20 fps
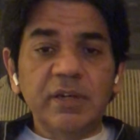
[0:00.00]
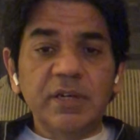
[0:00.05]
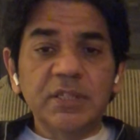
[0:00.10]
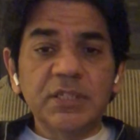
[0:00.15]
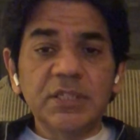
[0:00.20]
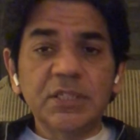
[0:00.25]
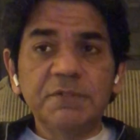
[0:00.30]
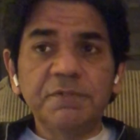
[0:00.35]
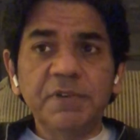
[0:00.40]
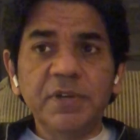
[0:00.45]

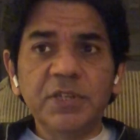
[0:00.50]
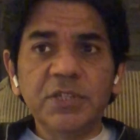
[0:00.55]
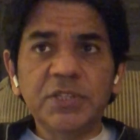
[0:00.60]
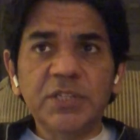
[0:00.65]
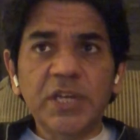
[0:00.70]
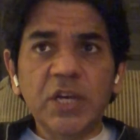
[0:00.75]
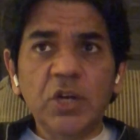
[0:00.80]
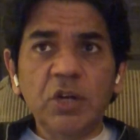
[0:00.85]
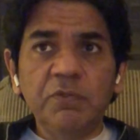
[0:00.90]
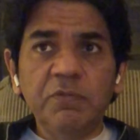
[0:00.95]
Laissez-faire
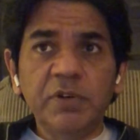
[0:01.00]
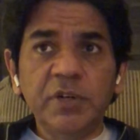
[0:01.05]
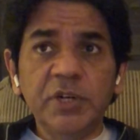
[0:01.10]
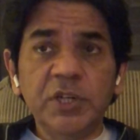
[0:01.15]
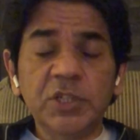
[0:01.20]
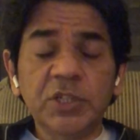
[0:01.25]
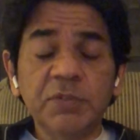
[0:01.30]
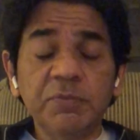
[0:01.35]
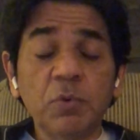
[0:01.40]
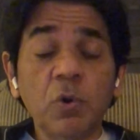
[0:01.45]
style of
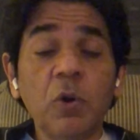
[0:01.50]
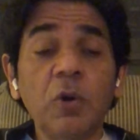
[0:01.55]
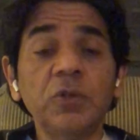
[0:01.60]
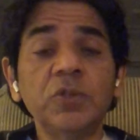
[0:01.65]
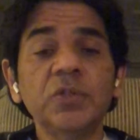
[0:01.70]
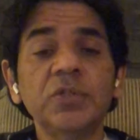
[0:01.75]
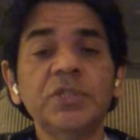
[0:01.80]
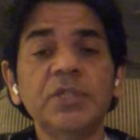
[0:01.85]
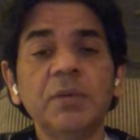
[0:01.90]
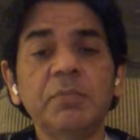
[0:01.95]
leadership,
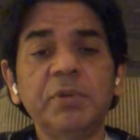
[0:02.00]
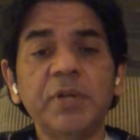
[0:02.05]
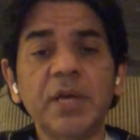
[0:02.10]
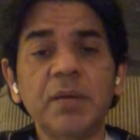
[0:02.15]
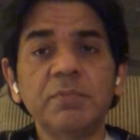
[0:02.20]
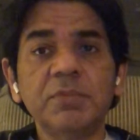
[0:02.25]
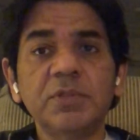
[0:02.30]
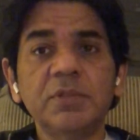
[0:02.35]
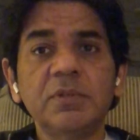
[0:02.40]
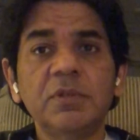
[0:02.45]
also
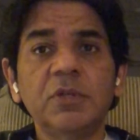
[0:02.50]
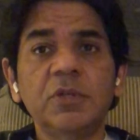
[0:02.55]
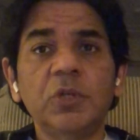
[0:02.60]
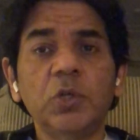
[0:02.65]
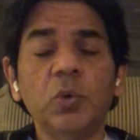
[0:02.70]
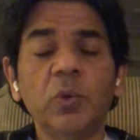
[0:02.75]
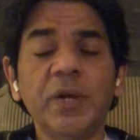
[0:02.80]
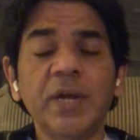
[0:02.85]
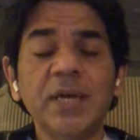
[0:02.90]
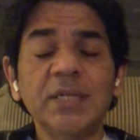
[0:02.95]
sometimes
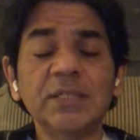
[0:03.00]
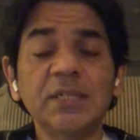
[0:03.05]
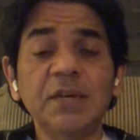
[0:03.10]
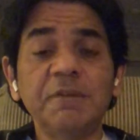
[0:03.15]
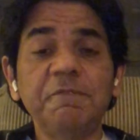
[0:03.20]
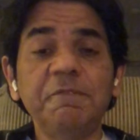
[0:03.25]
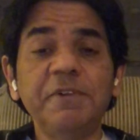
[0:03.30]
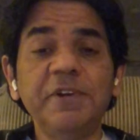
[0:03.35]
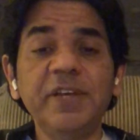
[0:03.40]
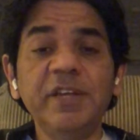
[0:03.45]
known as a
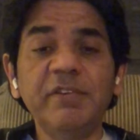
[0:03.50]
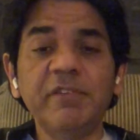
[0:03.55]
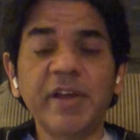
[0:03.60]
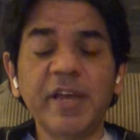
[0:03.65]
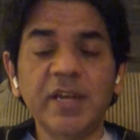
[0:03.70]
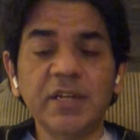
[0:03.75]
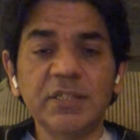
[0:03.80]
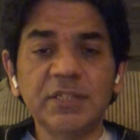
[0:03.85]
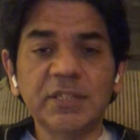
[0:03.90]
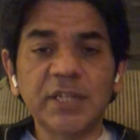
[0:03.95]
free
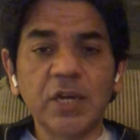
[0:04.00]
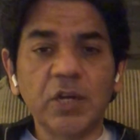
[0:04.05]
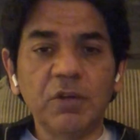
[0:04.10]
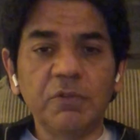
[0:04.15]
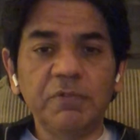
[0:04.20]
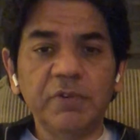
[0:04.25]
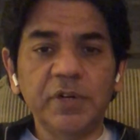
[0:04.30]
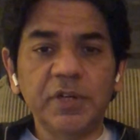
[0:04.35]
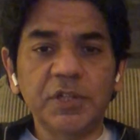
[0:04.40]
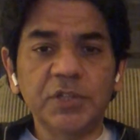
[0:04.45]
rein style
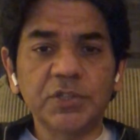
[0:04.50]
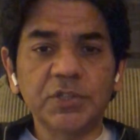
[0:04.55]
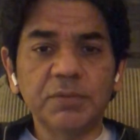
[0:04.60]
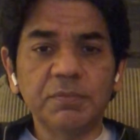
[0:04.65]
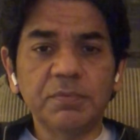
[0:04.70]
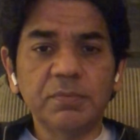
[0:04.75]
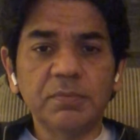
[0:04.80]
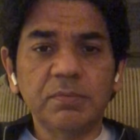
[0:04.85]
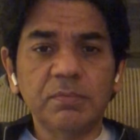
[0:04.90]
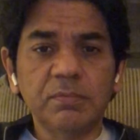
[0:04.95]
of leadership.
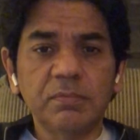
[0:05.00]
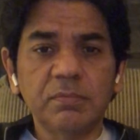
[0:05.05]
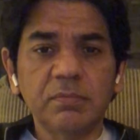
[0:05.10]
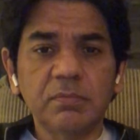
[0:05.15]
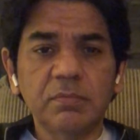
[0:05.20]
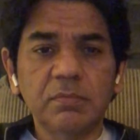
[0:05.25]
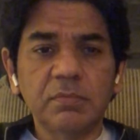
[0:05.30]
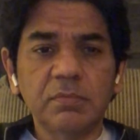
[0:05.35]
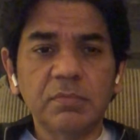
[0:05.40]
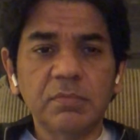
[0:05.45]

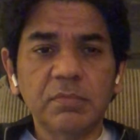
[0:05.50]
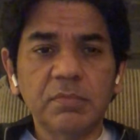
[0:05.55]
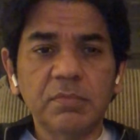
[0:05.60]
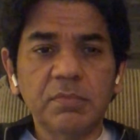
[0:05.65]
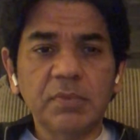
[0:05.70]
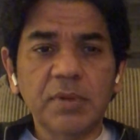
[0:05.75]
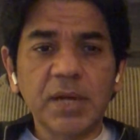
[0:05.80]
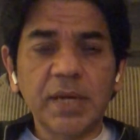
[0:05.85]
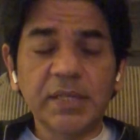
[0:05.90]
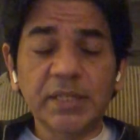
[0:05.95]

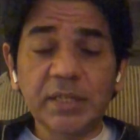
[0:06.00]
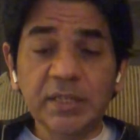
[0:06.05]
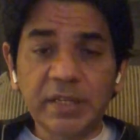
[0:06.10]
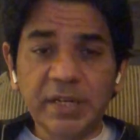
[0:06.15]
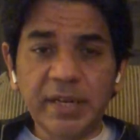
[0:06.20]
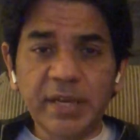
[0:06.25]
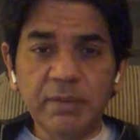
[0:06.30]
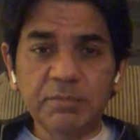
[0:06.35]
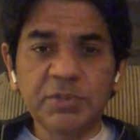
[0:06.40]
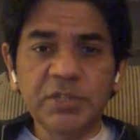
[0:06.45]
I think the
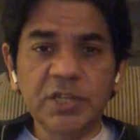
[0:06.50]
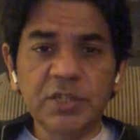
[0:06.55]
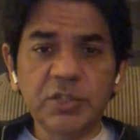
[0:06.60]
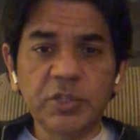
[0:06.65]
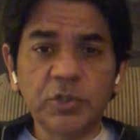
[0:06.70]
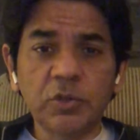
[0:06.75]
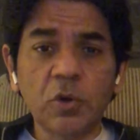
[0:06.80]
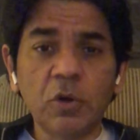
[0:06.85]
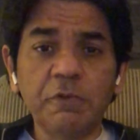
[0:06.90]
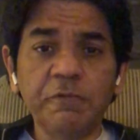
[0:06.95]
name says
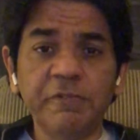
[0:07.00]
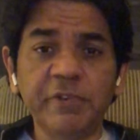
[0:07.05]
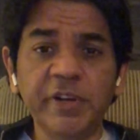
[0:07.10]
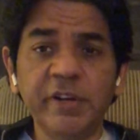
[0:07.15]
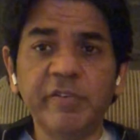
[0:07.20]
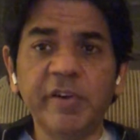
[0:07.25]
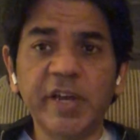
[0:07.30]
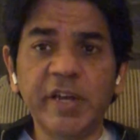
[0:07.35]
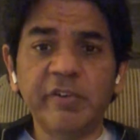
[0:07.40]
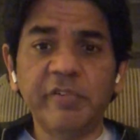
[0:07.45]
it all, free
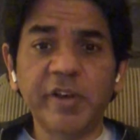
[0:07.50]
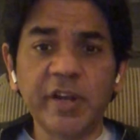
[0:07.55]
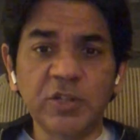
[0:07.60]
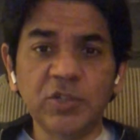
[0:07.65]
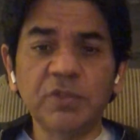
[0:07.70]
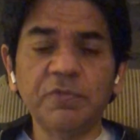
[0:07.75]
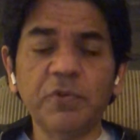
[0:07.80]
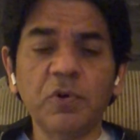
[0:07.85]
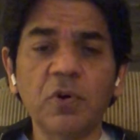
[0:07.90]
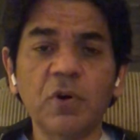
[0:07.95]
rein, reins
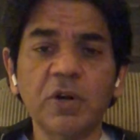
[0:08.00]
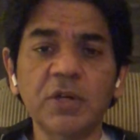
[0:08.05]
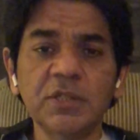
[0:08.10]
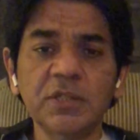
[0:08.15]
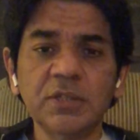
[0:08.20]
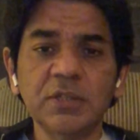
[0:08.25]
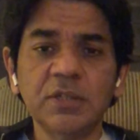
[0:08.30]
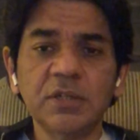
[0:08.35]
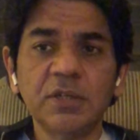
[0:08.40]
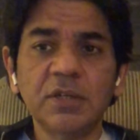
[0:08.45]
of a
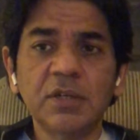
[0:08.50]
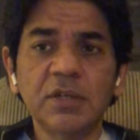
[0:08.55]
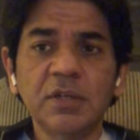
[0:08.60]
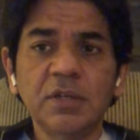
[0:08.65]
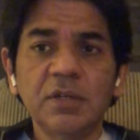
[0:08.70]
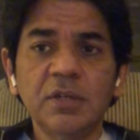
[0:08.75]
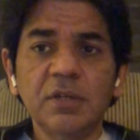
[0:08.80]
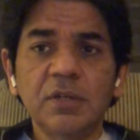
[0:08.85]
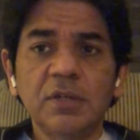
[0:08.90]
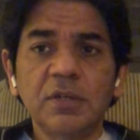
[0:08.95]
horse,
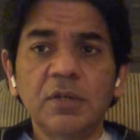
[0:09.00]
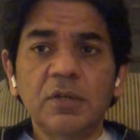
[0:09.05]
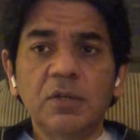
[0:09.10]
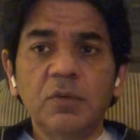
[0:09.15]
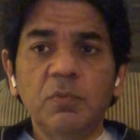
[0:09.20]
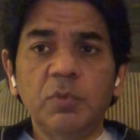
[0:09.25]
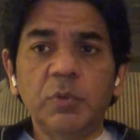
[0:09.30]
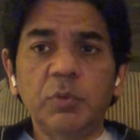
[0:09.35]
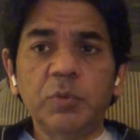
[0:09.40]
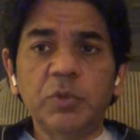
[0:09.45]

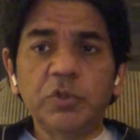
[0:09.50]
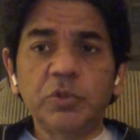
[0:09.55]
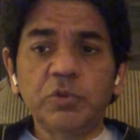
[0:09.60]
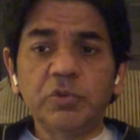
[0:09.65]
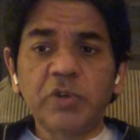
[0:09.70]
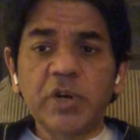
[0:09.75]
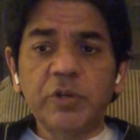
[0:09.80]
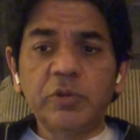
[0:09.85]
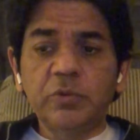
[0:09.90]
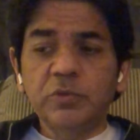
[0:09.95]
with which you
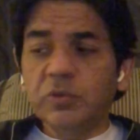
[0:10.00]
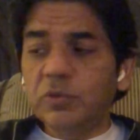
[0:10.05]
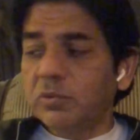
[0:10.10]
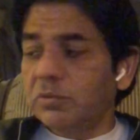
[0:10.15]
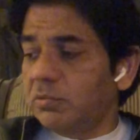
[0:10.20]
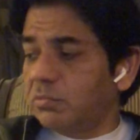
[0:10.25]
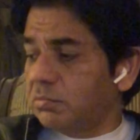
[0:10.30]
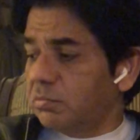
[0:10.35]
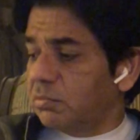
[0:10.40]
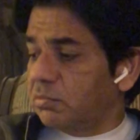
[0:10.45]
try to,
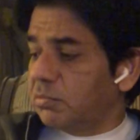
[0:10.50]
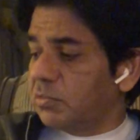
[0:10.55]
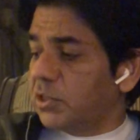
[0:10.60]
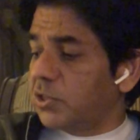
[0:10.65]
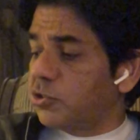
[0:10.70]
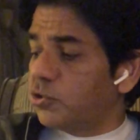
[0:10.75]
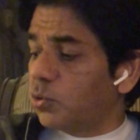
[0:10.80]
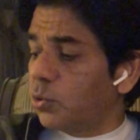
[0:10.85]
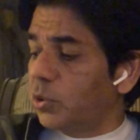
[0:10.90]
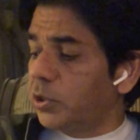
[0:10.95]

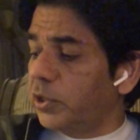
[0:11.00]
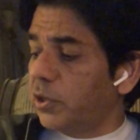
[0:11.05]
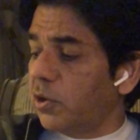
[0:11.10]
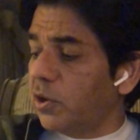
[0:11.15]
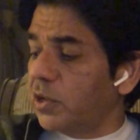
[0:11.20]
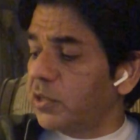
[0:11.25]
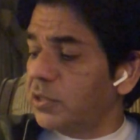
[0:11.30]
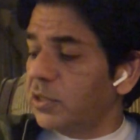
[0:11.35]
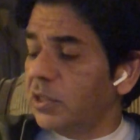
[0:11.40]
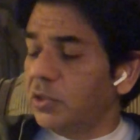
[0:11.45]
control the
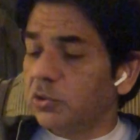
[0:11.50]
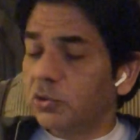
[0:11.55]
horse.